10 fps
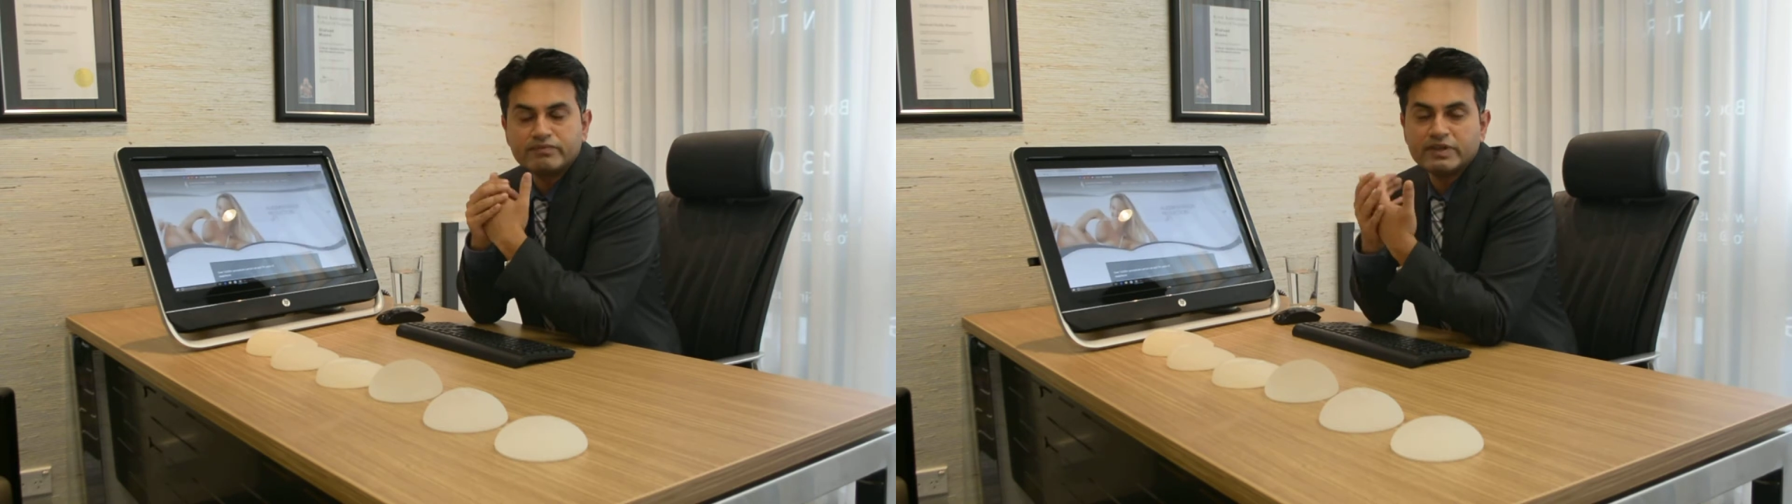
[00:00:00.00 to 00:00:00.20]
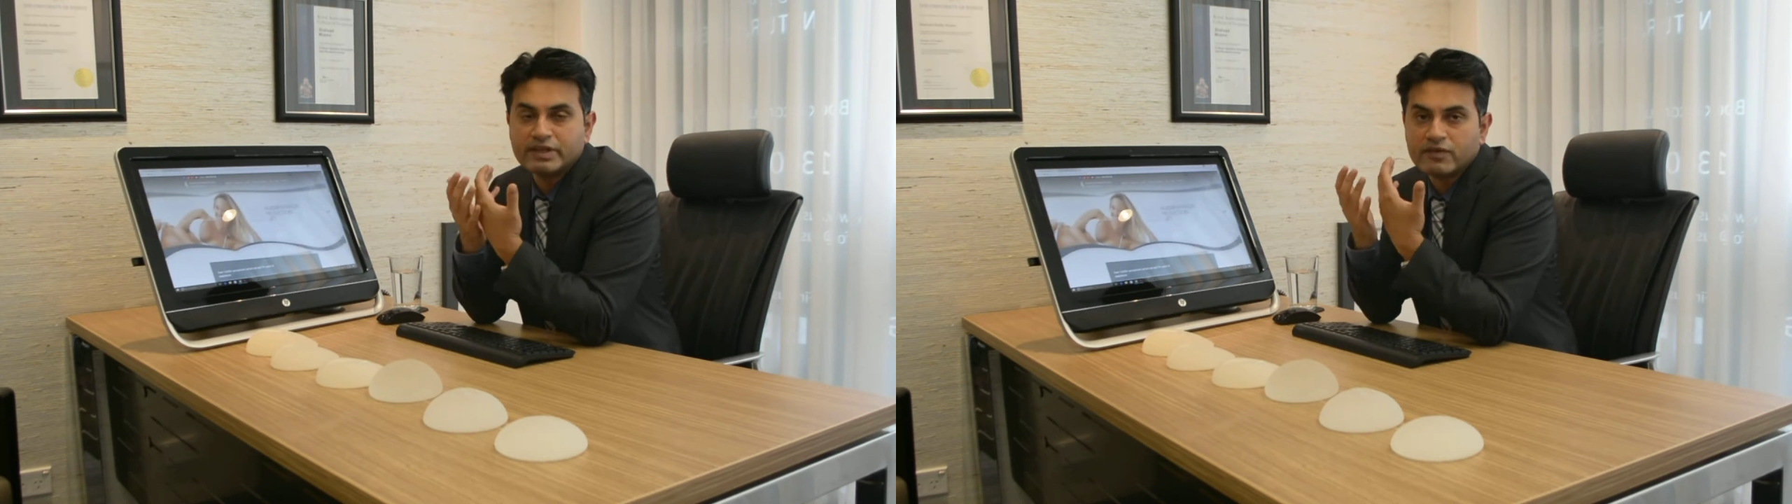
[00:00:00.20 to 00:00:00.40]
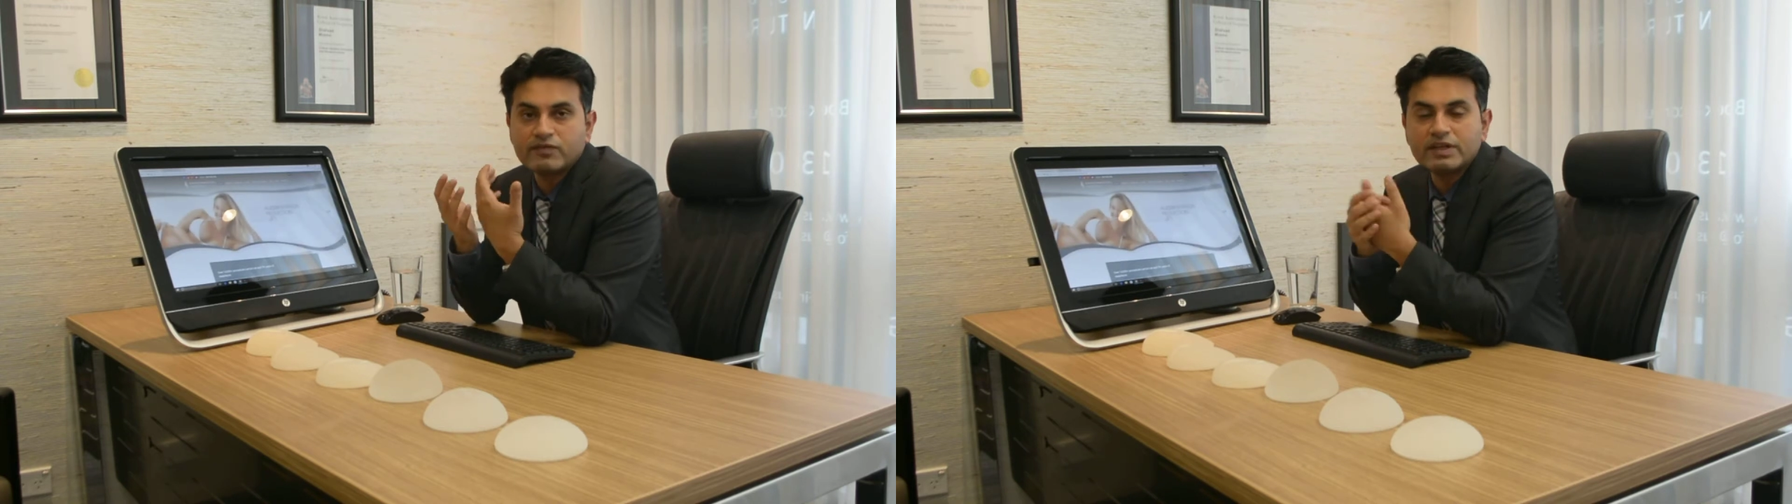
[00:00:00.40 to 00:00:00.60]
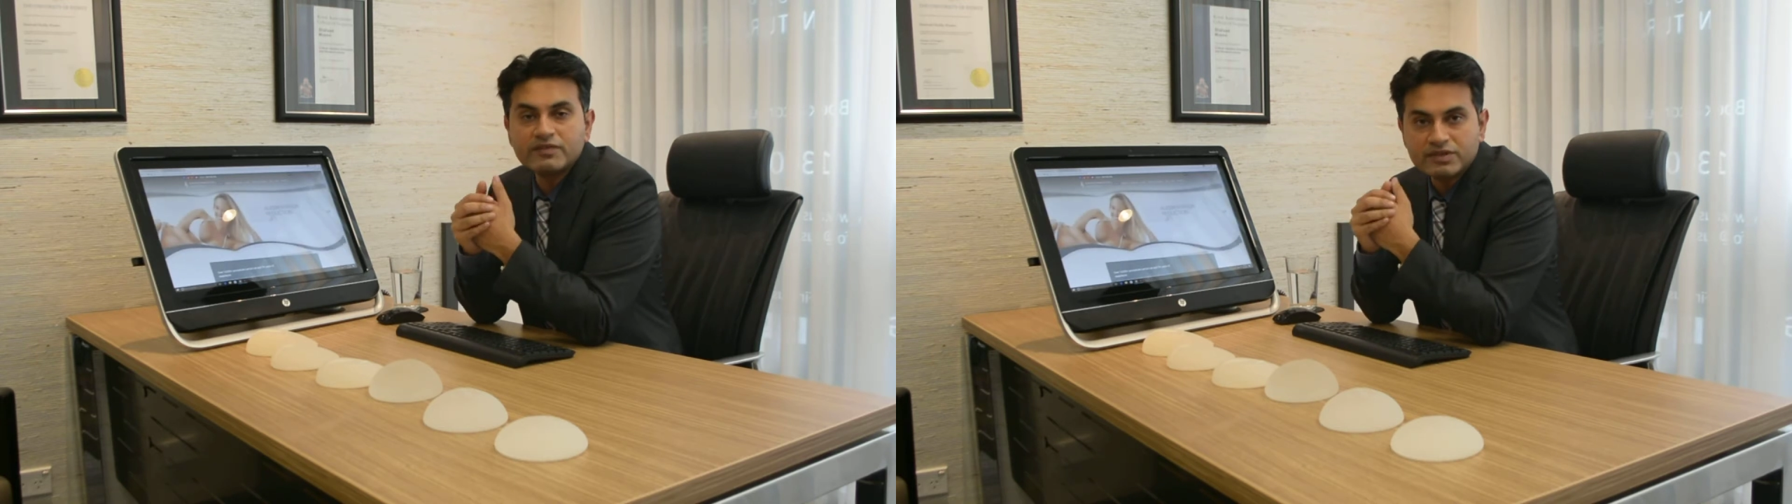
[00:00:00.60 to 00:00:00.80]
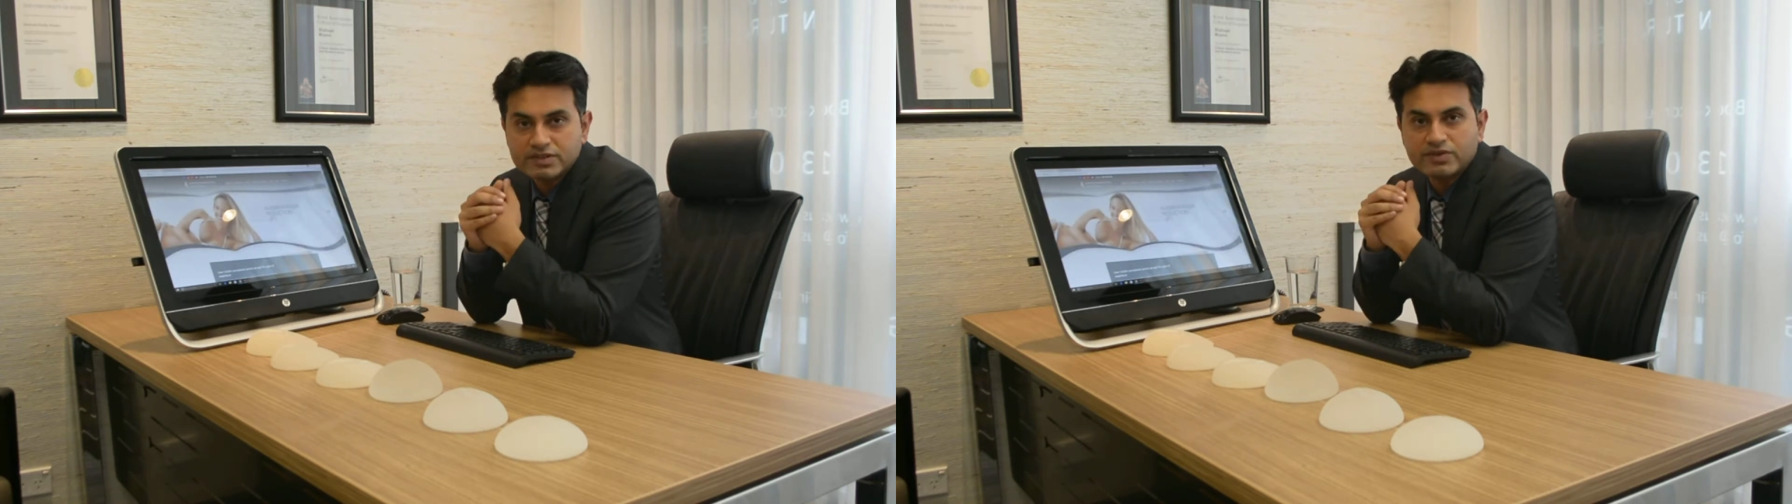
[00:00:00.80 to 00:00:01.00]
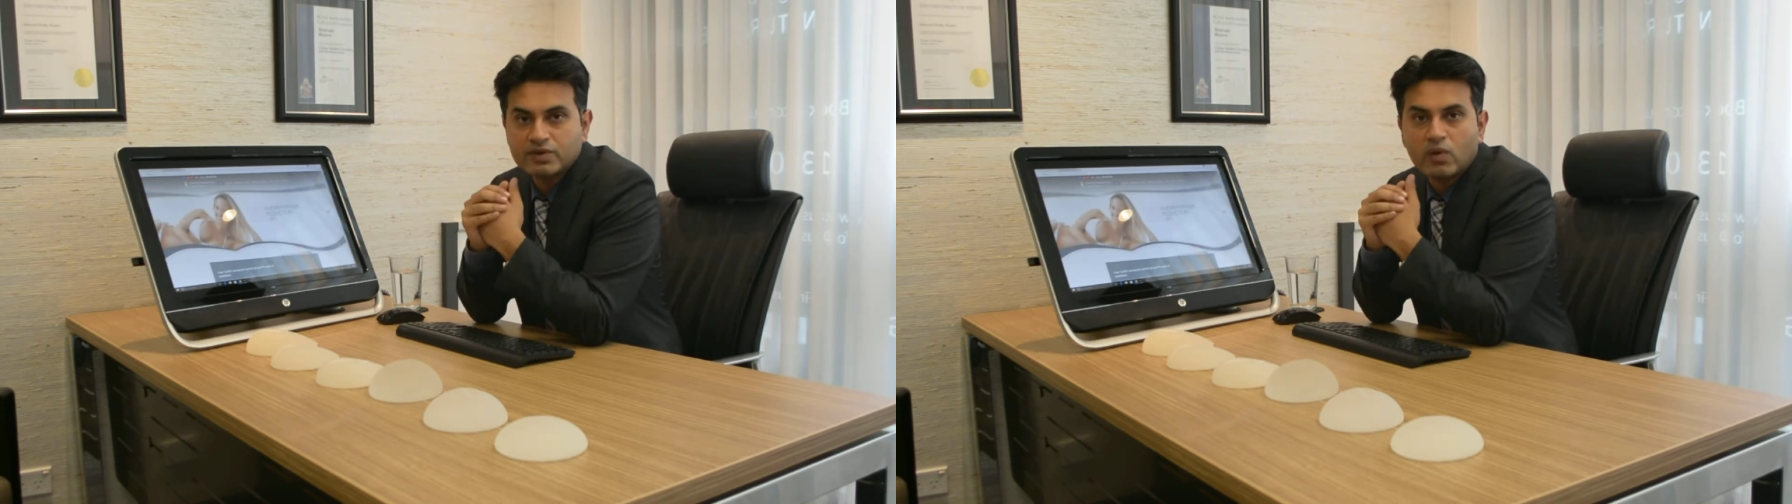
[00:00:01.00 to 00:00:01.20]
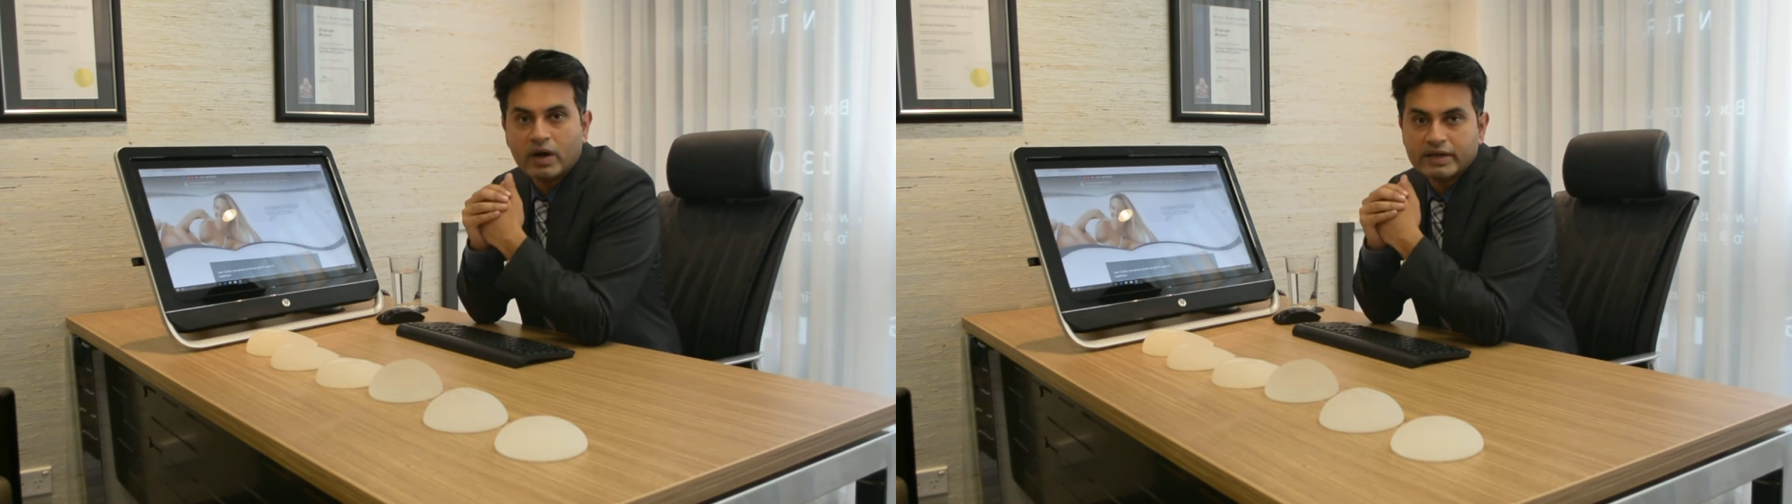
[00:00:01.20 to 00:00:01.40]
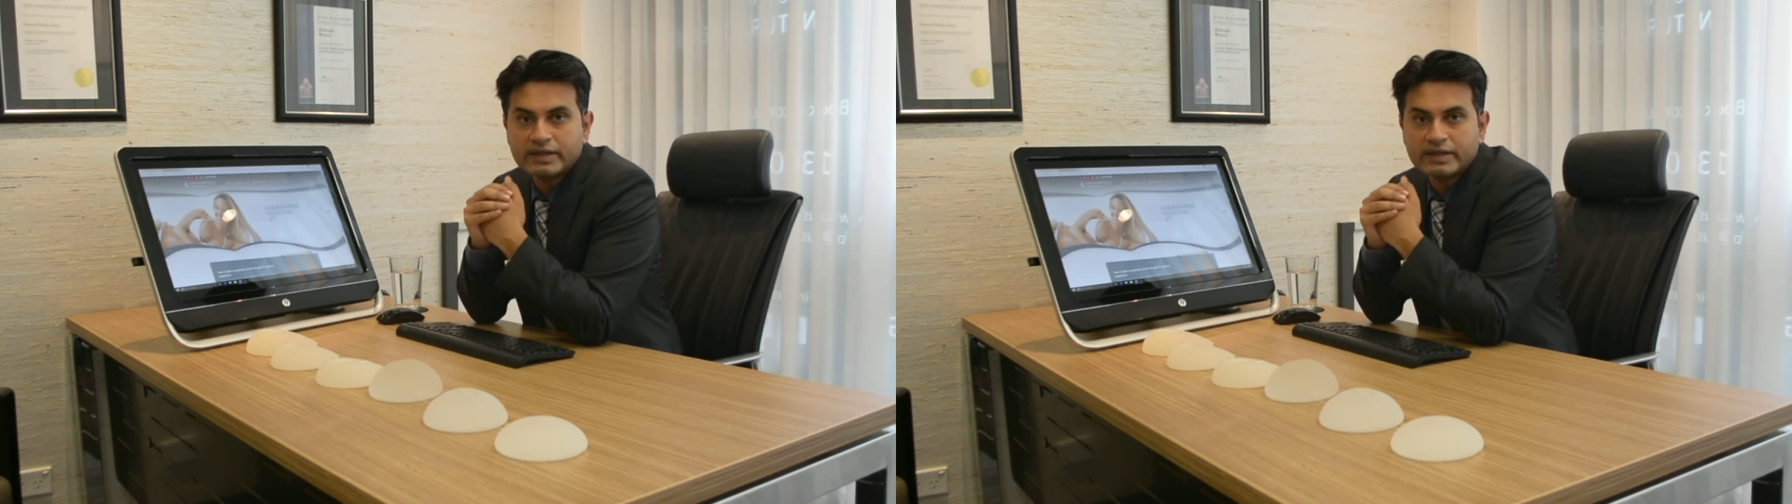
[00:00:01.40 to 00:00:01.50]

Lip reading: if a lift is required,